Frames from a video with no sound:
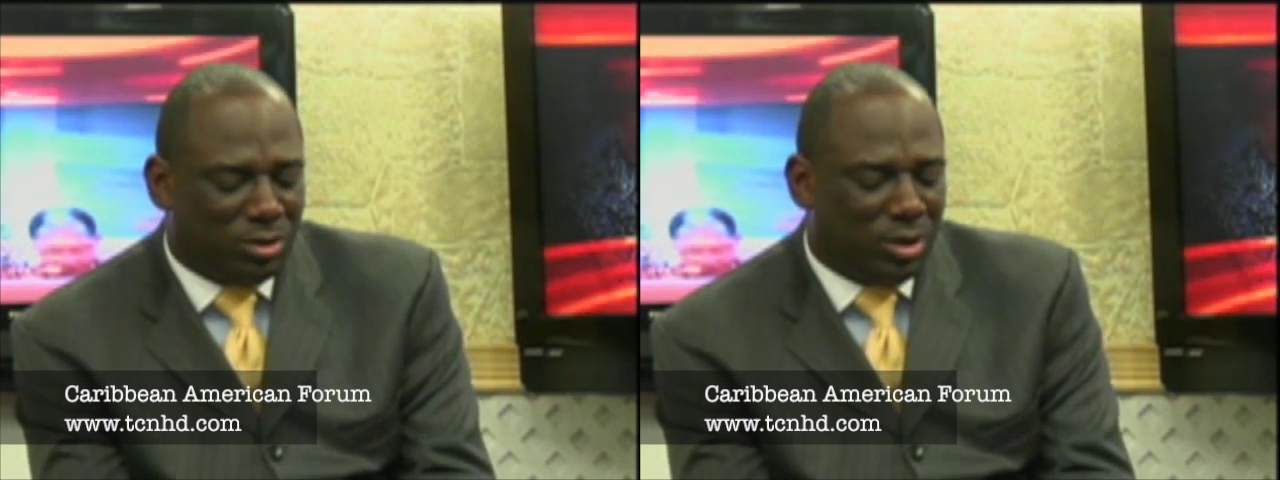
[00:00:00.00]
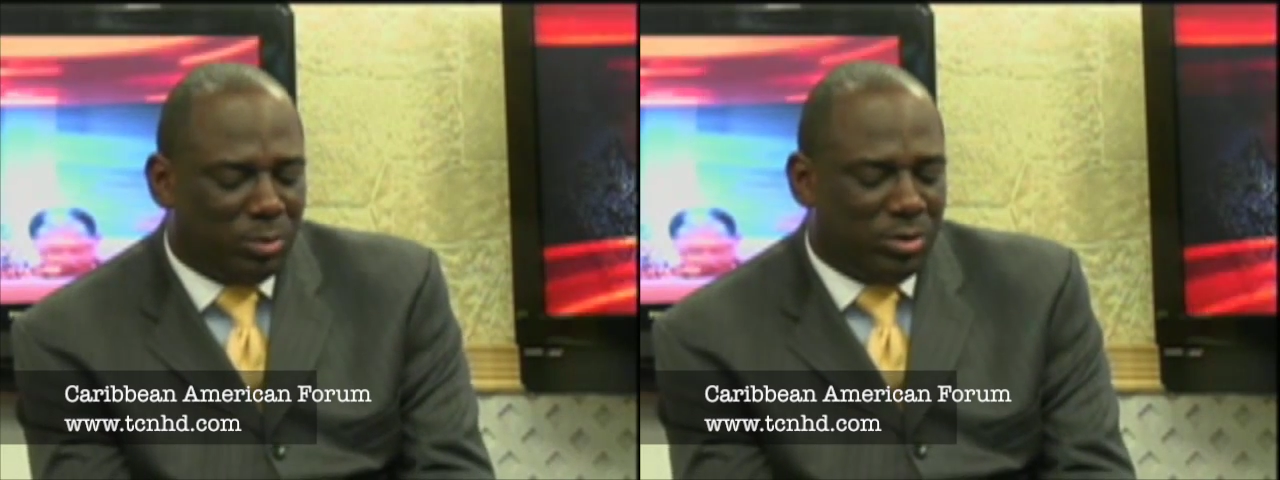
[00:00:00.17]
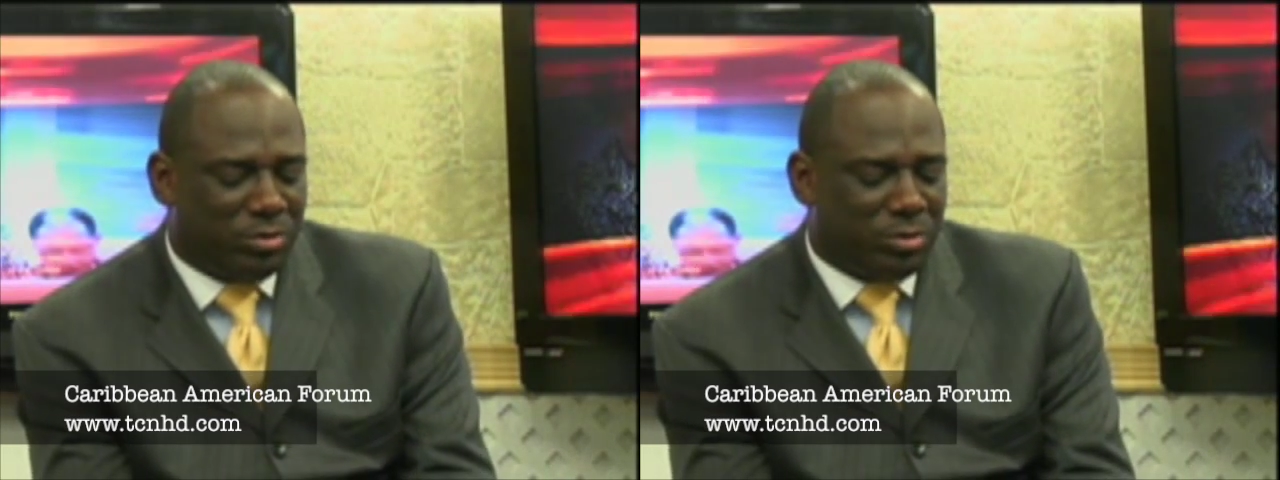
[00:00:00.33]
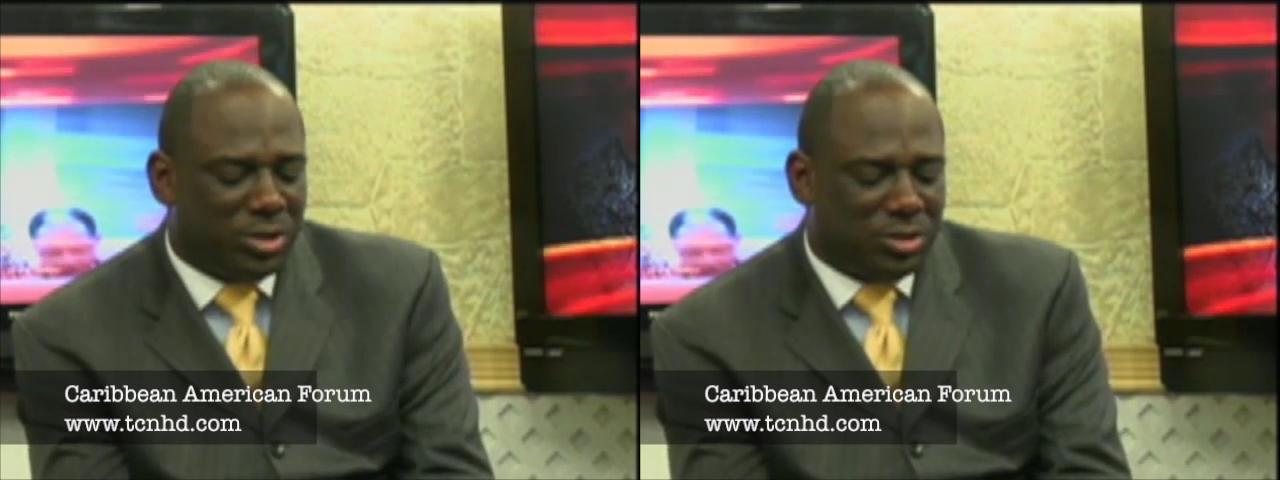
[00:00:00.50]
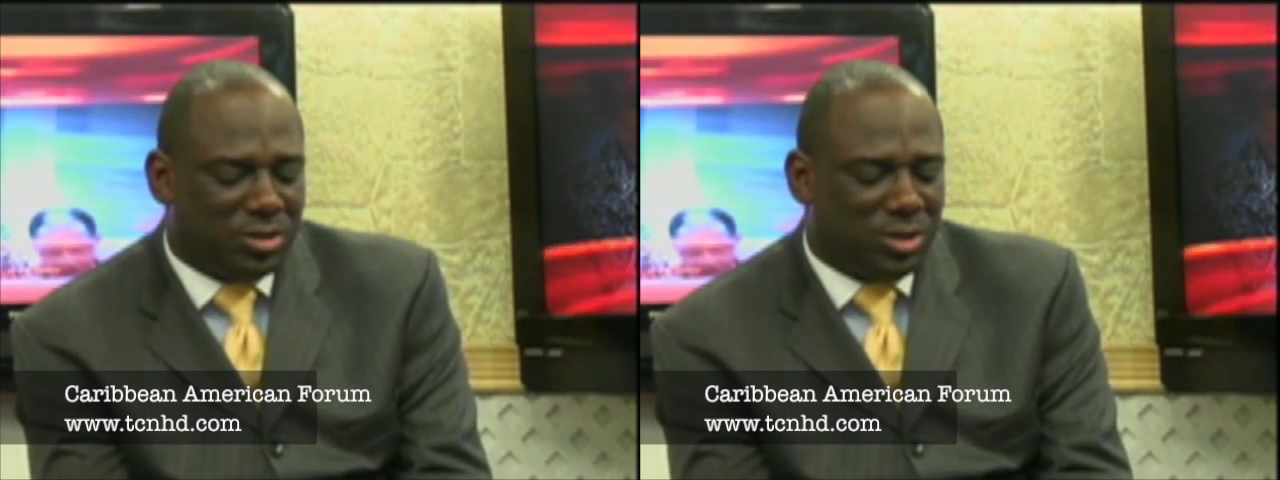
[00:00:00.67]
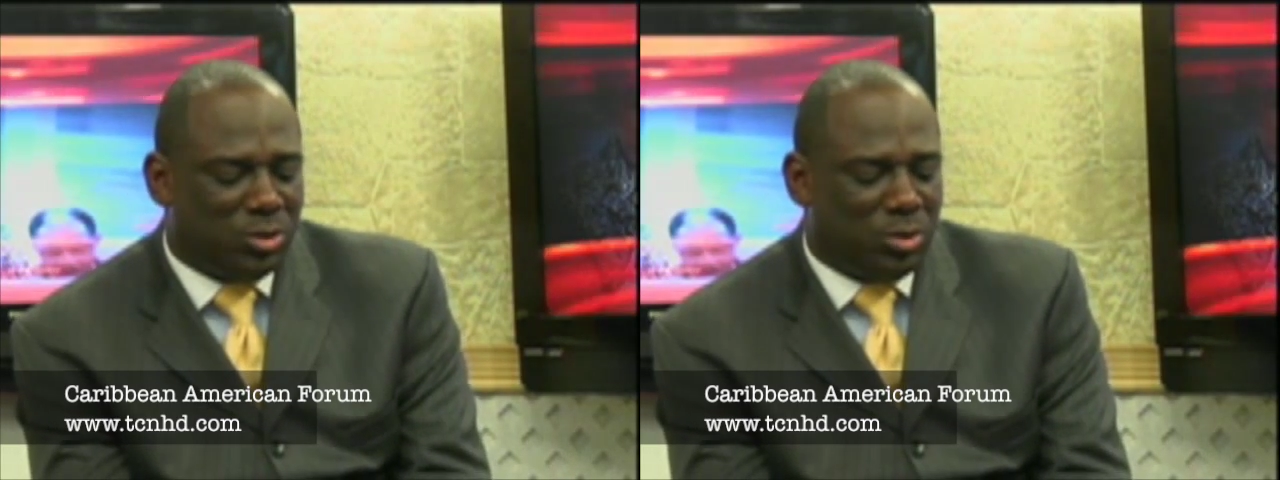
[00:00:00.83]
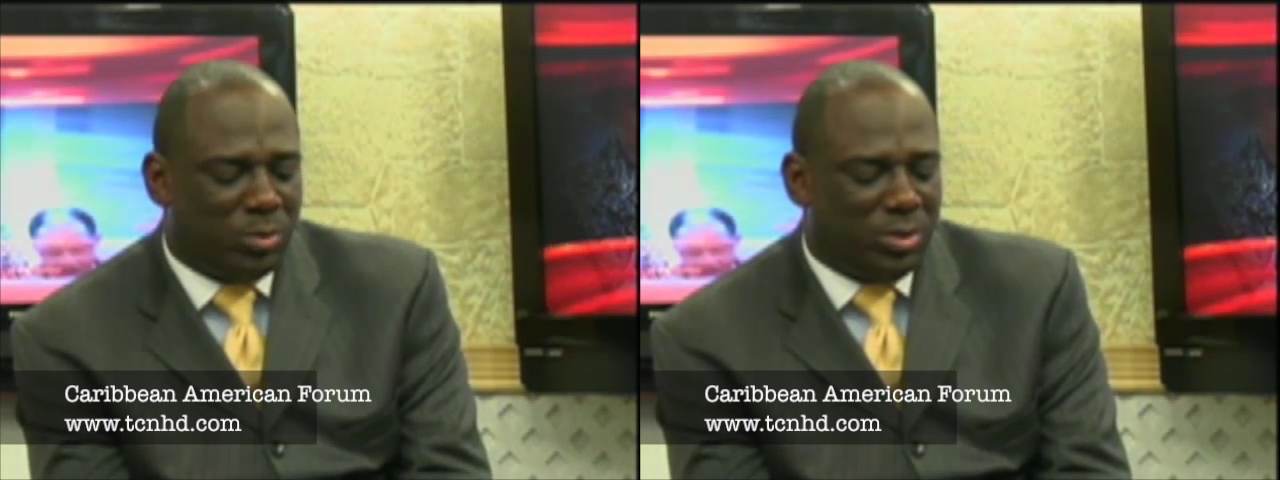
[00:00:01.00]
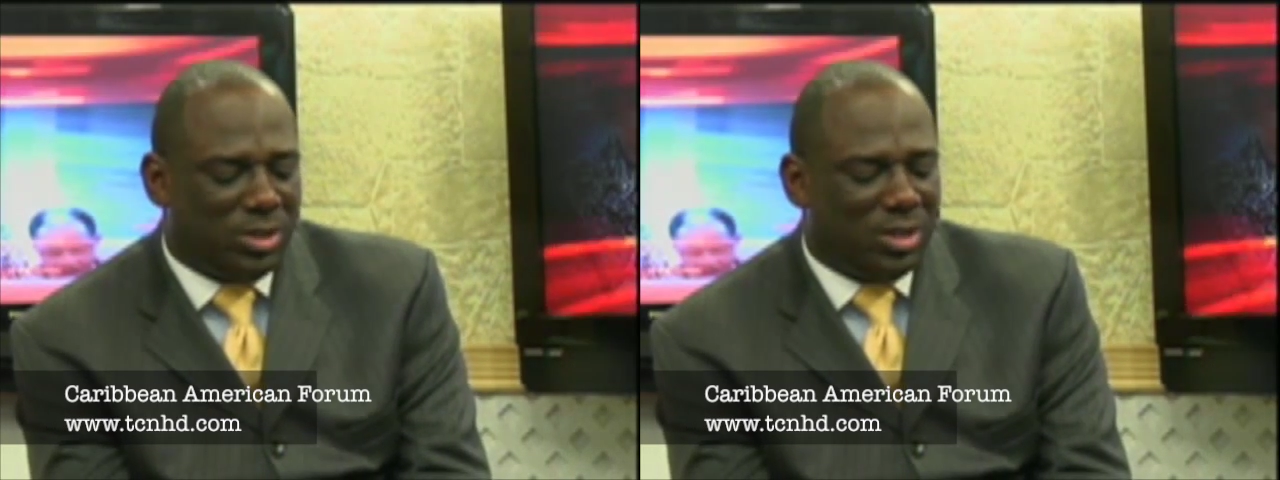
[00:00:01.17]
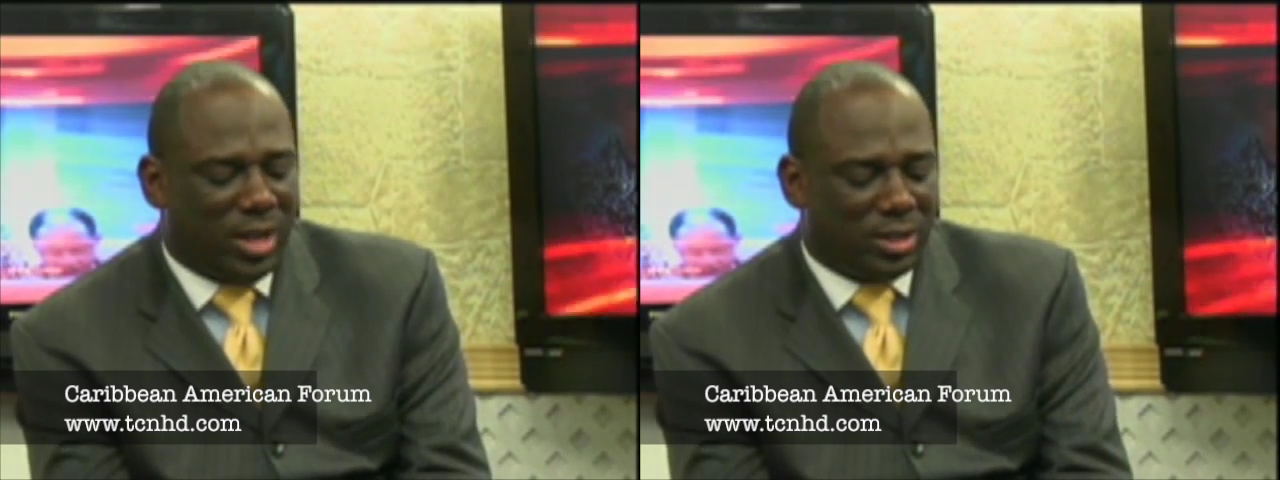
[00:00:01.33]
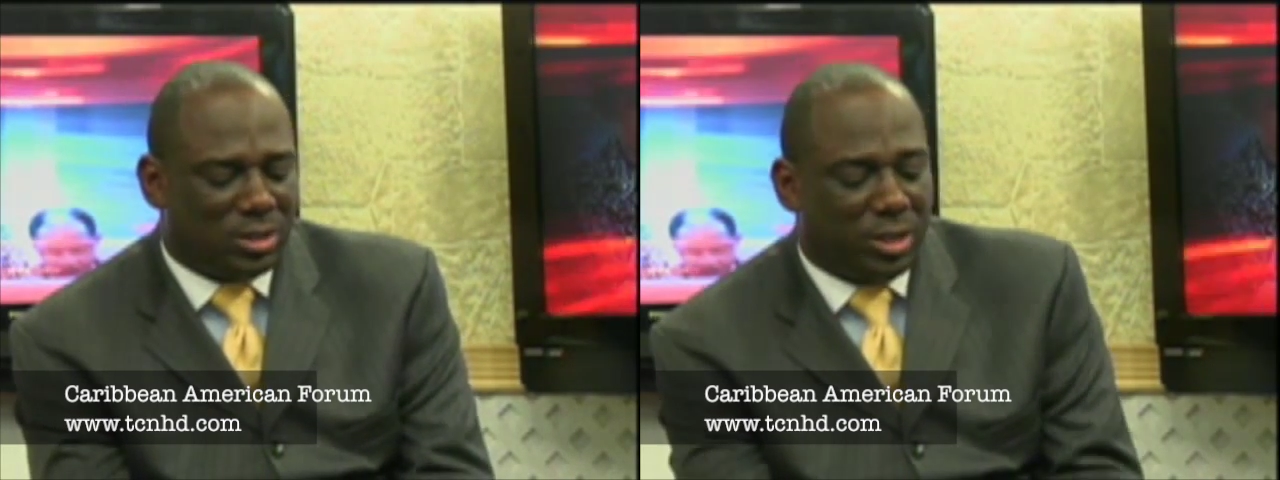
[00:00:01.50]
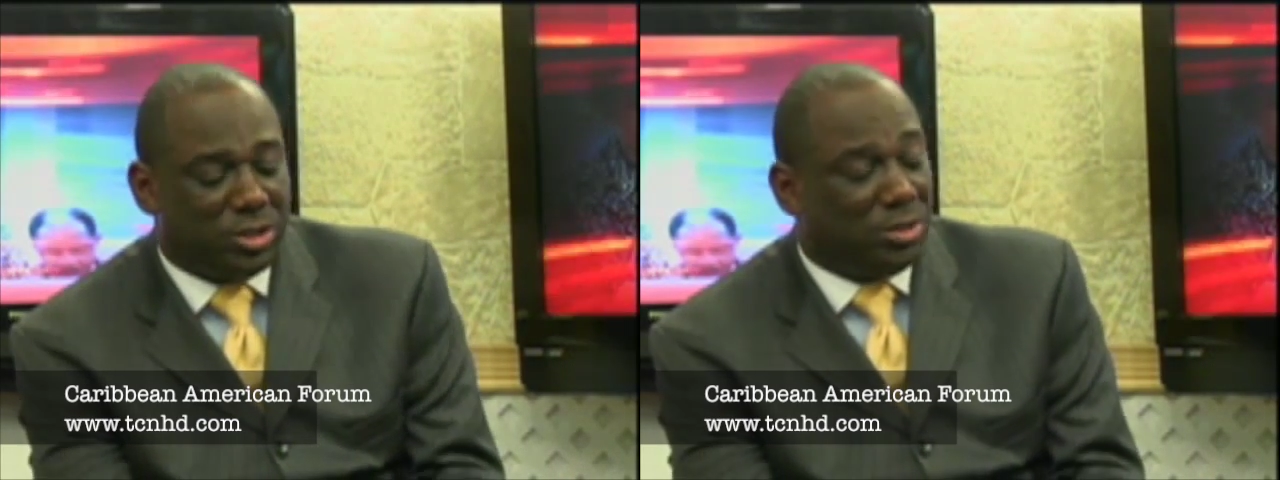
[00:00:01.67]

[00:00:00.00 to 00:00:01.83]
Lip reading: we've reached a stage where we need legislation